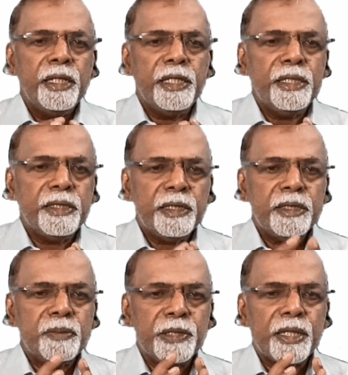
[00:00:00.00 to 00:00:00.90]
It is
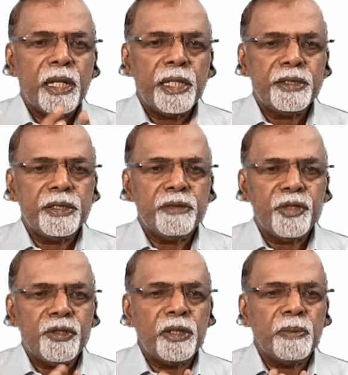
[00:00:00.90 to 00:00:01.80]
specialized in the
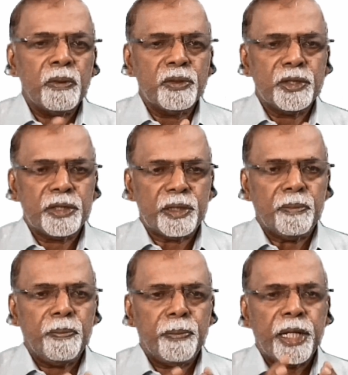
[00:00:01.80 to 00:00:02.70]
visual processing.